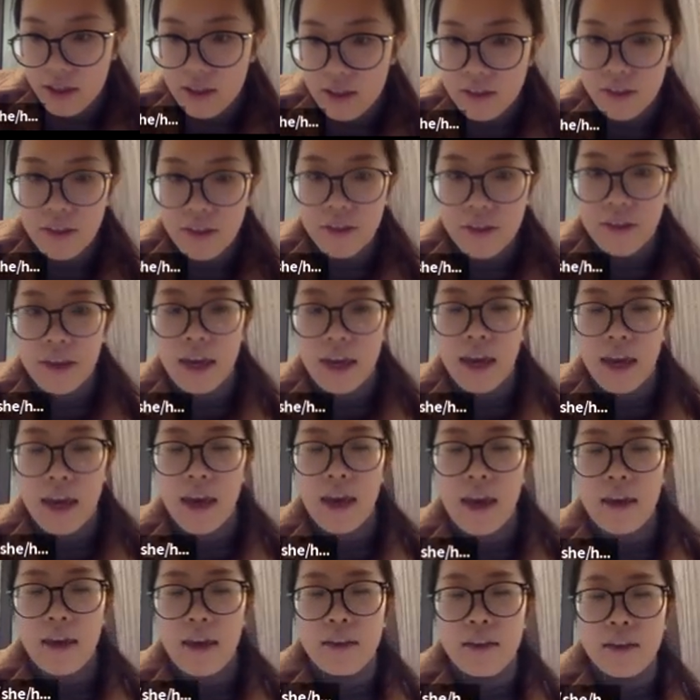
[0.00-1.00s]
So you
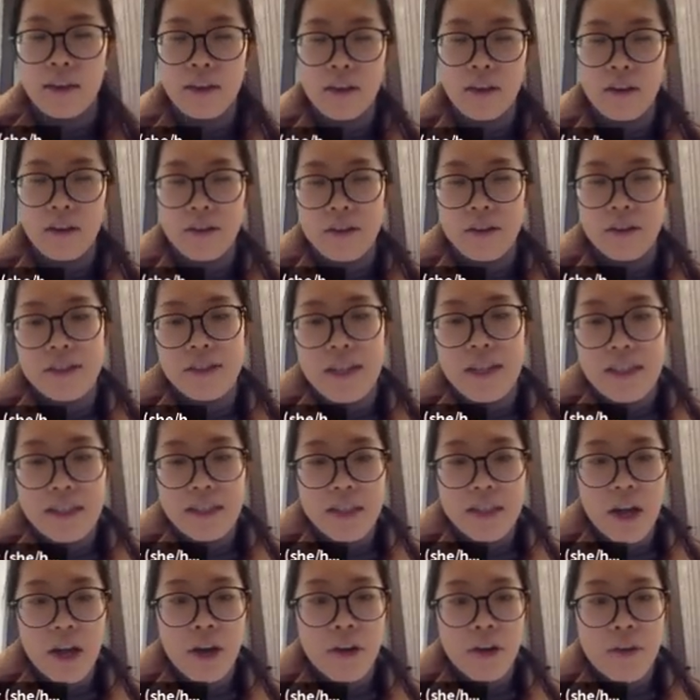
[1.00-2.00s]
can go to this
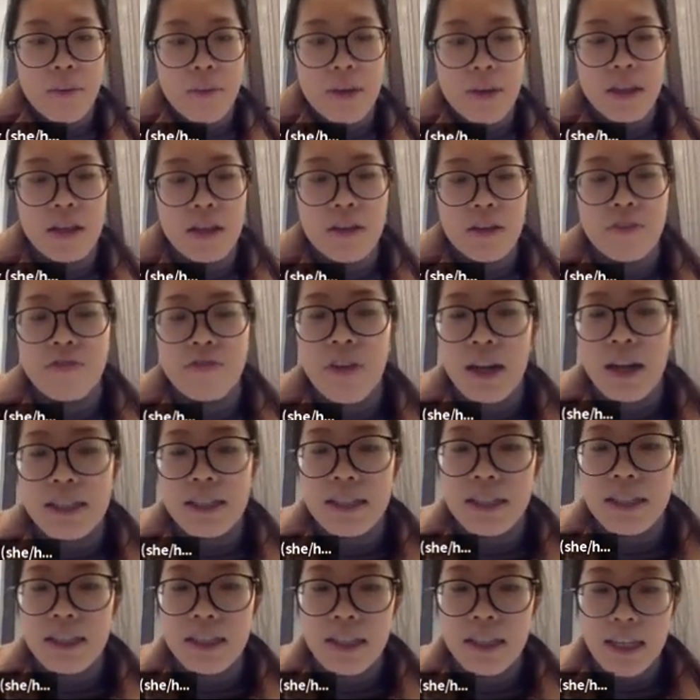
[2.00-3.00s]
document and find
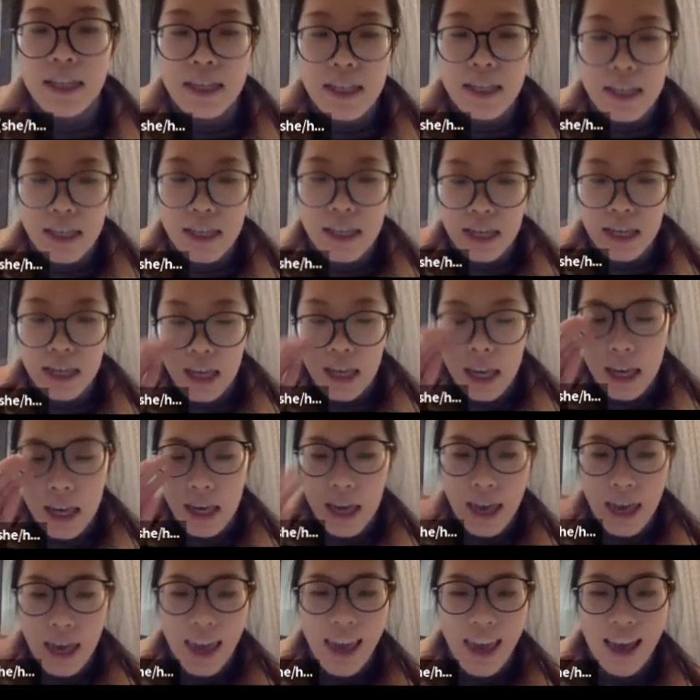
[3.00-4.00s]
the link
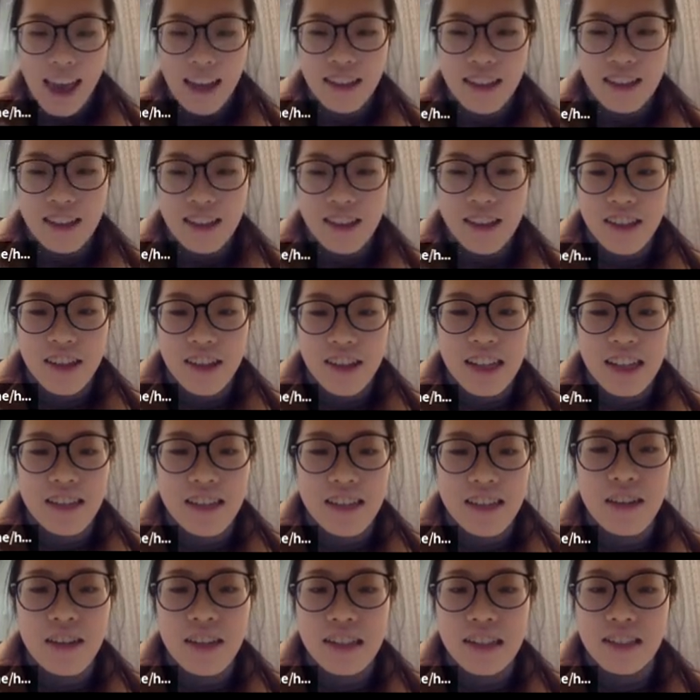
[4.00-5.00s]
and look at
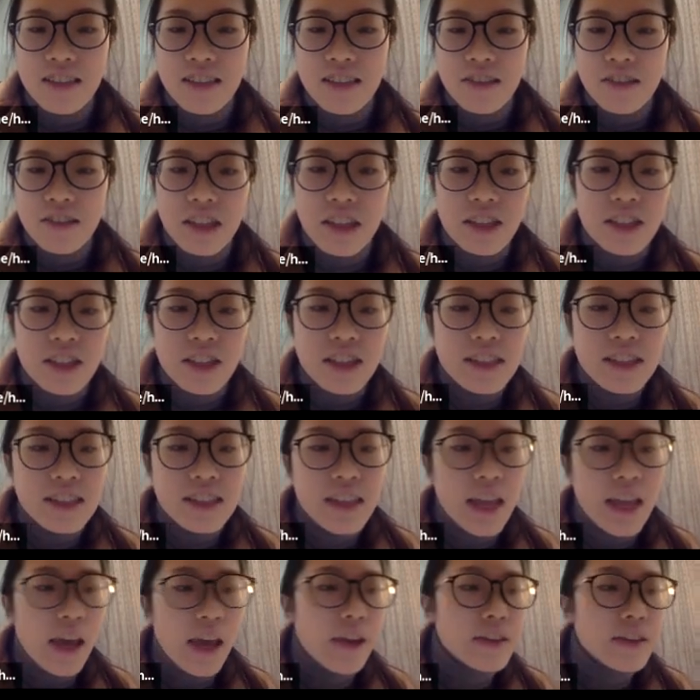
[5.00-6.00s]
the instructions
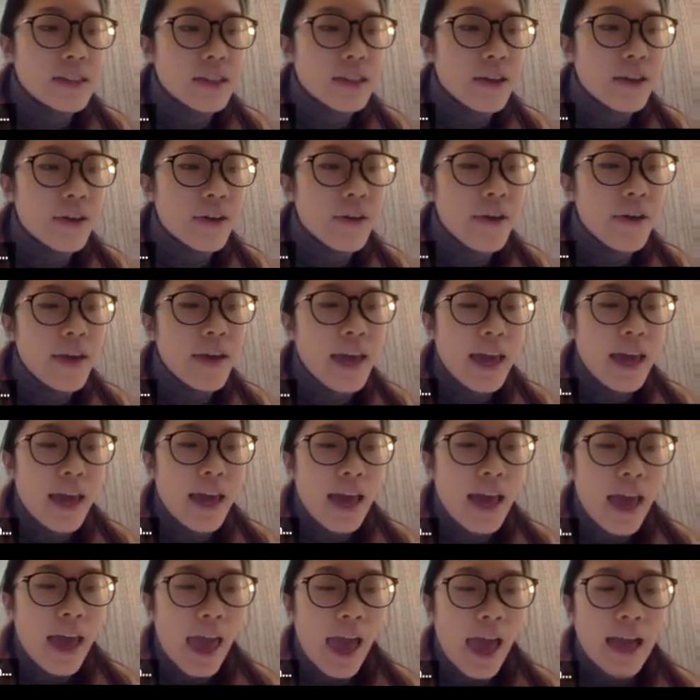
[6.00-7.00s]
there. So
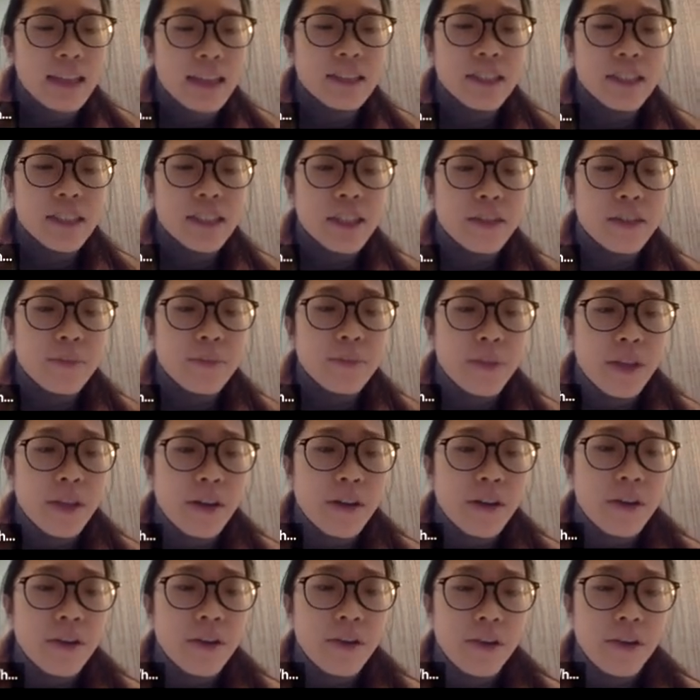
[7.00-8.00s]
at
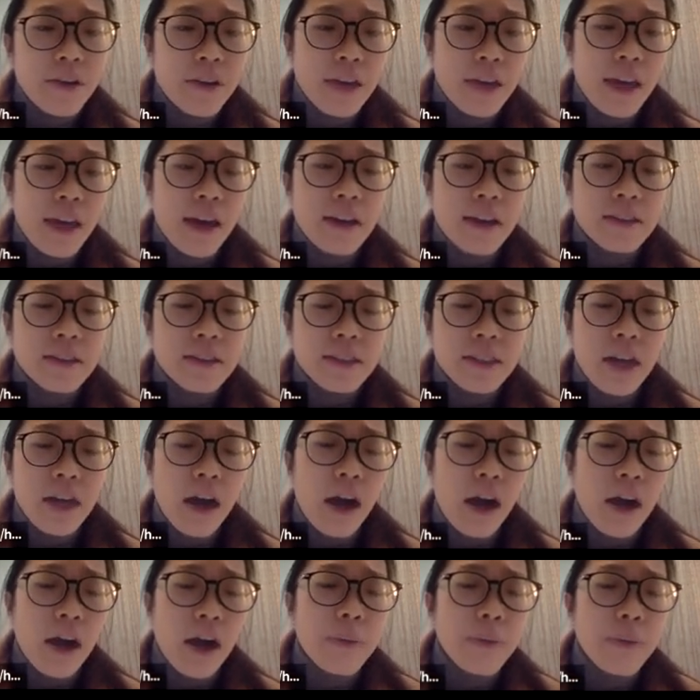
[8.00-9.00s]
terminal, you can
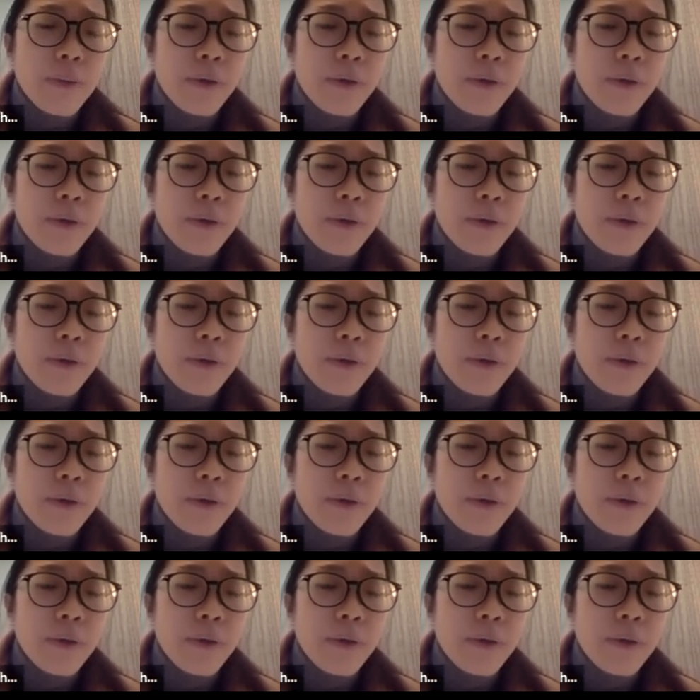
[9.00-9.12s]
type